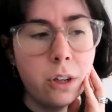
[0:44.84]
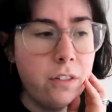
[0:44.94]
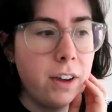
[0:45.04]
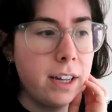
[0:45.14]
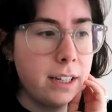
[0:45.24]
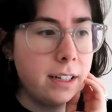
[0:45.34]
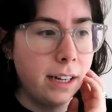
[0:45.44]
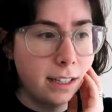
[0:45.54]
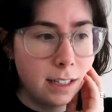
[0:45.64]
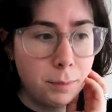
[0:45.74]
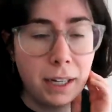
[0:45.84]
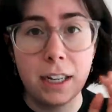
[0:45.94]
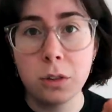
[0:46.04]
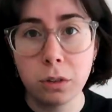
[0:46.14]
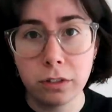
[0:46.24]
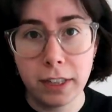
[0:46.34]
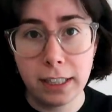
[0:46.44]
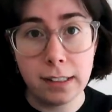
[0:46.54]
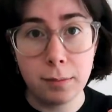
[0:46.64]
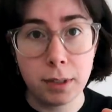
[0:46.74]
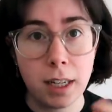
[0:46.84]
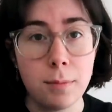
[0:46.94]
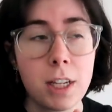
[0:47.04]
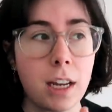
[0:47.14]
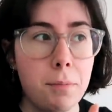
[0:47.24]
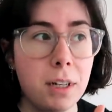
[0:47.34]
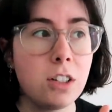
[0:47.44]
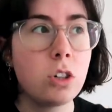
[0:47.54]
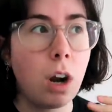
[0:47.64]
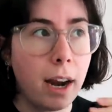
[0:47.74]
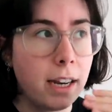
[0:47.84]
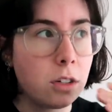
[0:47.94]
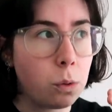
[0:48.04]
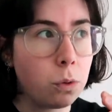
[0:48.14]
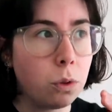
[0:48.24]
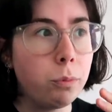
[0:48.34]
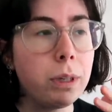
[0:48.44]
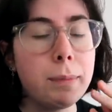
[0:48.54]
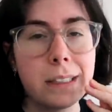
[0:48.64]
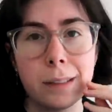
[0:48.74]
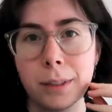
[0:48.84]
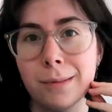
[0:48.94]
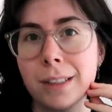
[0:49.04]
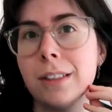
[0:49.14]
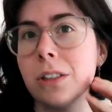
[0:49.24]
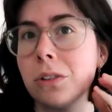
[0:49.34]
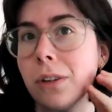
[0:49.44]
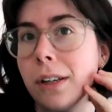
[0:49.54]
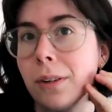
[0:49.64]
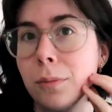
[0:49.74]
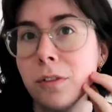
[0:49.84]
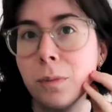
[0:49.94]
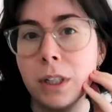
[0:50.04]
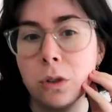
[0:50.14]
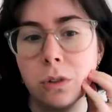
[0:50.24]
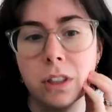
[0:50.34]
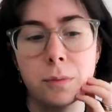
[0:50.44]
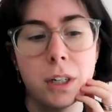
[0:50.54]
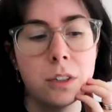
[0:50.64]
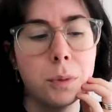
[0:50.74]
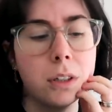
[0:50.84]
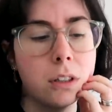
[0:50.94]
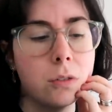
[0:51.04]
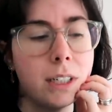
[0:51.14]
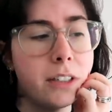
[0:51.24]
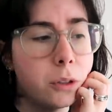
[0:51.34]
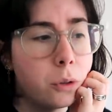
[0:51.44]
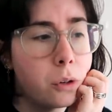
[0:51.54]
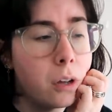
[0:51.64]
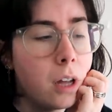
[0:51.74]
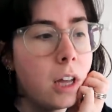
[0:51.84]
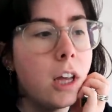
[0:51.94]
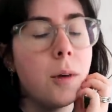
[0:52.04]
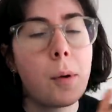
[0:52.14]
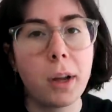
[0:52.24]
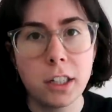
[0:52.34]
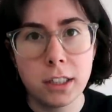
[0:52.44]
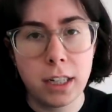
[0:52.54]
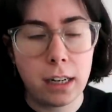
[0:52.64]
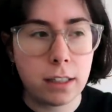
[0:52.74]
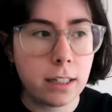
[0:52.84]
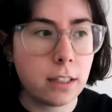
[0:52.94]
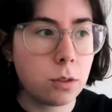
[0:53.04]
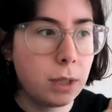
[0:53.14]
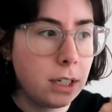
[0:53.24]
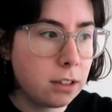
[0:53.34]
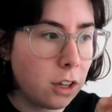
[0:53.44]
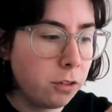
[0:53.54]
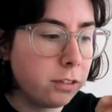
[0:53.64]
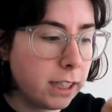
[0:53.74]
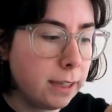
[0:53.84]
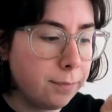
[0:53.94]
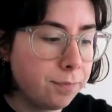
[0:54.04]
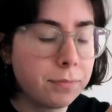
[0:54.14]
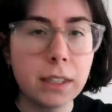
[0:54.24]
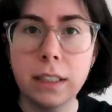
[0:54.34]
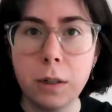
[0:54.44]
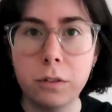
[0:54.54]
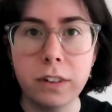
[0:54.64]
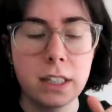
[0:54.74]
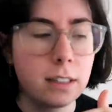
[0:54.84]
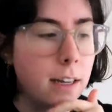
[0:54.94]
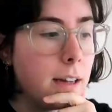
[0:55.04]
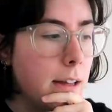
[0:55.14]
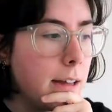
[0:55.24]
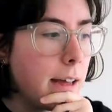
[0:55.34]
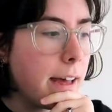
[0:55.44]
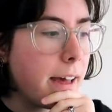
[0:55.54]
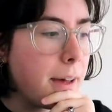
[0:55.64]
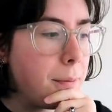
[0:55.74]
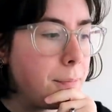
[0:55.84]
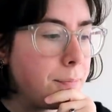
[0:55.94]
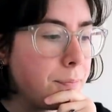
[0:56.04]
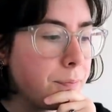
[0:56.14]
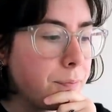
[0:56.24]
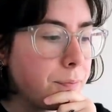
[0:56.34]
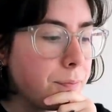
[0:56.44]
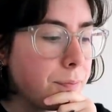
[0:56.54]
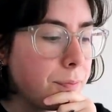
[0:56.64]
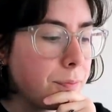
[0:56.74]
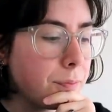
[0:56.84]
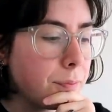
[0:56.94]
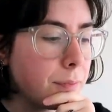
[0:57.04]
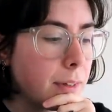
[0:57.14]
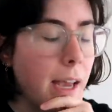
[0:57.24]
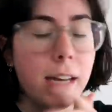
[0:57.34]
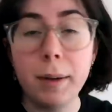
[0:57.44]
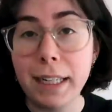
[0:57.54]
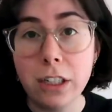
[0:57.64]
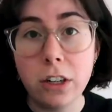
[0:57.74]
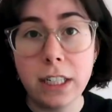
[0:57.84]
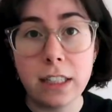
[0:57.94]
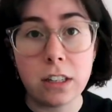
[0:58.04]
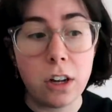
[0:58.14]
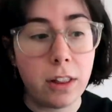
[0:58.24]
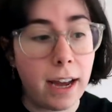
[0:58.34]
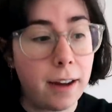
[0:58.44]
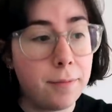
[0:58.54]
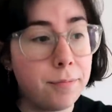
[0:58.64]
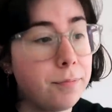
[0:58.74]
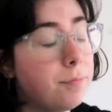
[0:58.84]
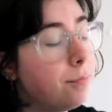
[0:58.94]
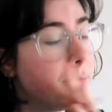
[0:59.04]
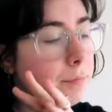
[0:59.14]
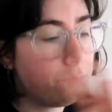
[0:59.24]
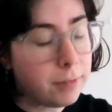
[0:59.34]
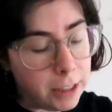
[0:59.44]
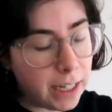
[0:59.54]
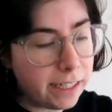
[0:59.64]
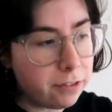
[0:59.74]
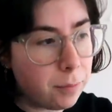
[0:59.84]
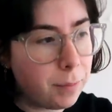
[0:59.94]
if I seem like I talk funny sometimes, like I'm gonna try and talk normally, but sometimes I just try not move my jaw as much because it's really sore. I'm going to the dentist next week, so hopefully that will fix it. Anyway, you don't need to know that. Aside